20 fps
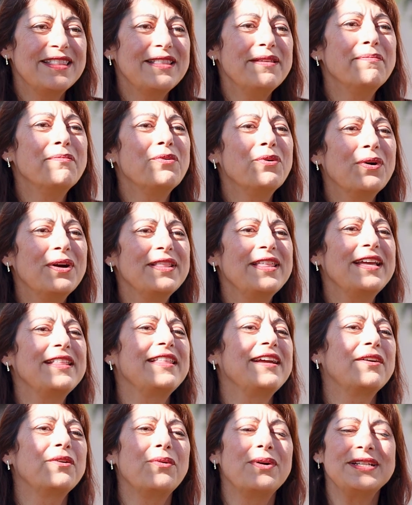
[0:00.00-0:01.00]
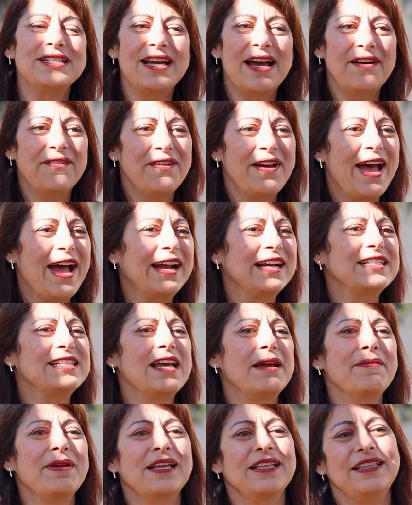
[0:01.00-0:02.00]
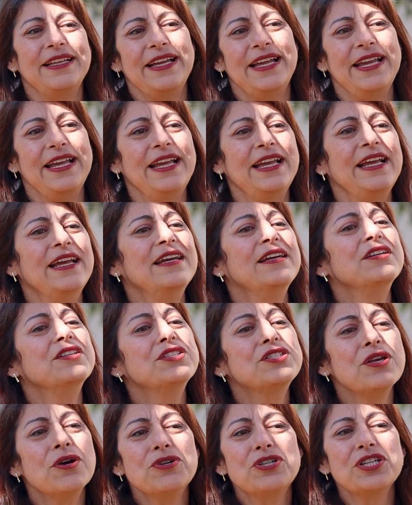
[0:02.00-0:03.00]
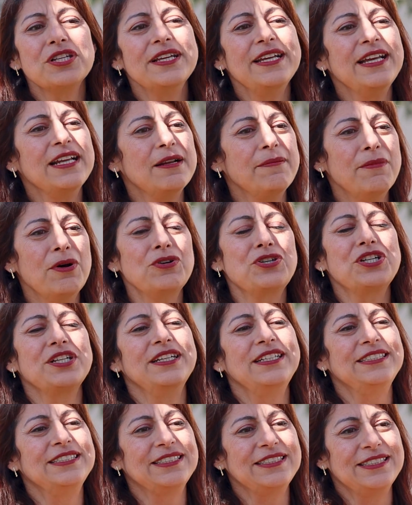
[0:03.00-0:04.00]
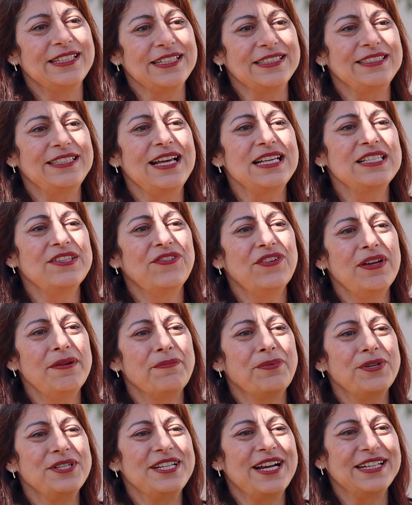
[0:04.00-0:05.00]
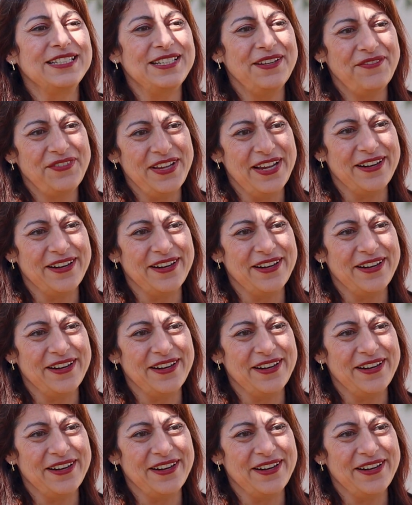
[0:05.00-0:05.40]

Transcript: the more that they're going to have academically, socially, and emotionally successful and productive